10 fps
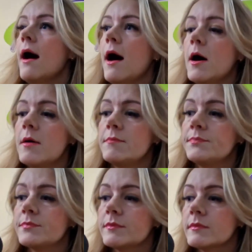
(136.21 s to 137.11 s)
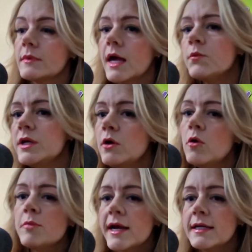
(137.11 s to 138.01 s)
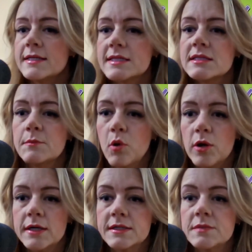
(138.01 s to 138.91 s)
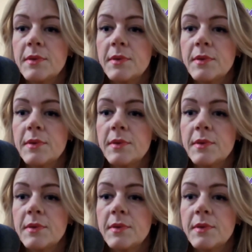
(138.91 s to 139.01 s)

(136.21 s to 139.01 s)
And we know brightness is important,